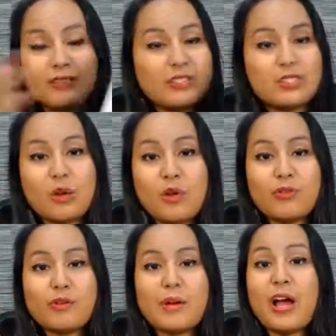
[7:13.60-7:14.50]
so
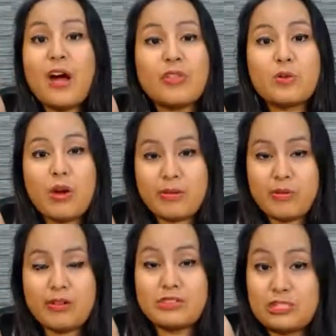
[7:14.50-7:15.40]
from my other water
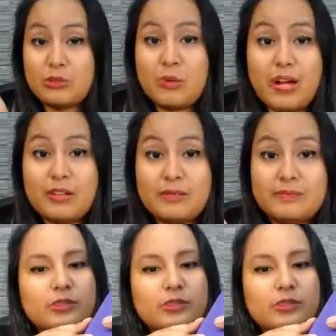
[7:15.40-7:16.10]
bottles as well.